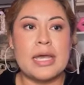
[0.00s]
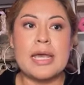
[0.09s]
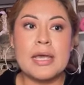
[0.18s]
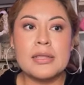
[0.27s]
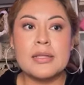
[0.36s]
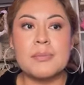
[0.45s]

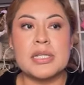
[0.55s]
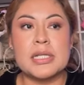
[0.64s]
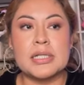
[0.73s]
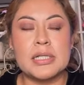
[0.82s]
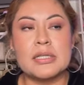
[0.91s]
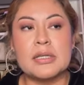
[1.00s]
And the mini
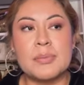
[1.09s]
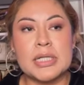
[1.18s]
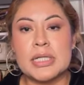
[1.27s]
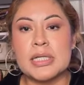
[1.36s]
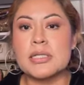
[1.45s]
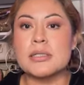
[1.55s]
Lily. The
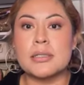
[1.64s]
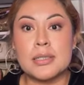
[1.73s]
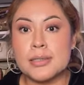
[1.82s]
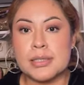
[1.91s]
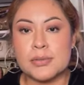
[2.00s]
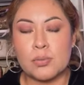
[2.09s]
mini Lily
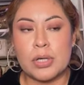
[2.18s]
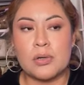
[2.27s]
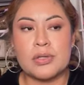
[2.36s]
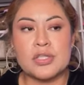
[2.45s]
sucks as well.